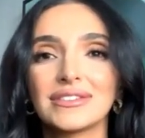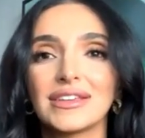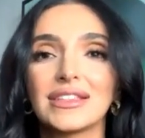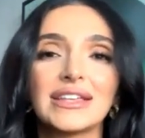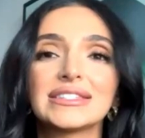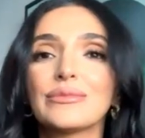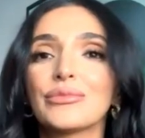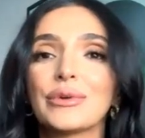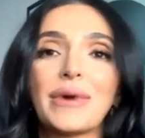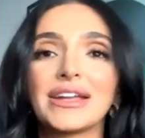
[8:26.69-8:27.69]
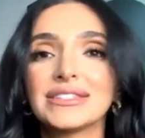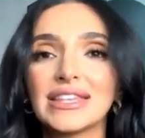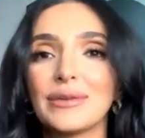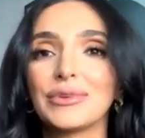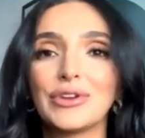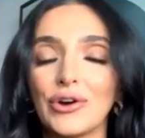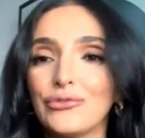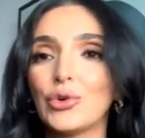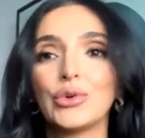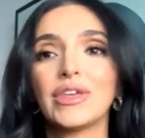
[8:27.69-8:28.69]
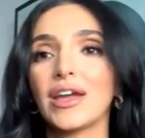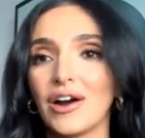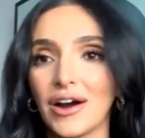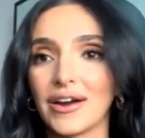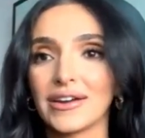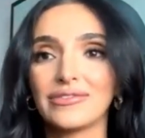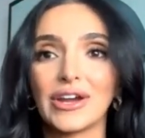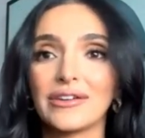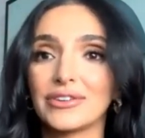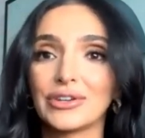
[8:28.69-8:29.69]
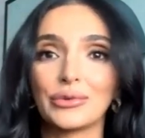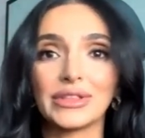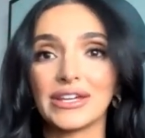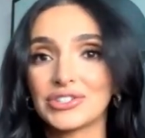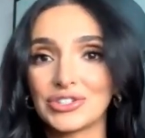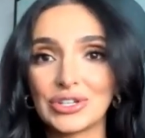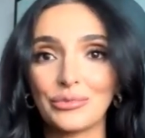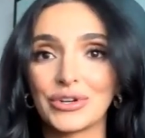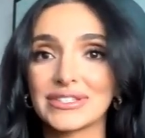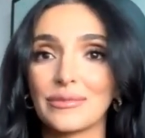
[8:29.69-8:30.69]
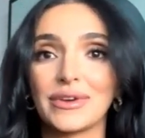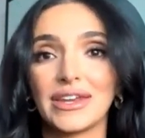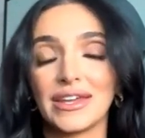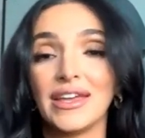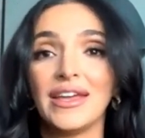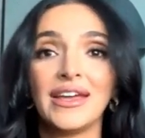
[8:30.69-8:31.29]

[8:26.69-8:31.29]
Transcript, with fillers: it lets them reminds them you know of who they are if they're ever in a relationship where somebody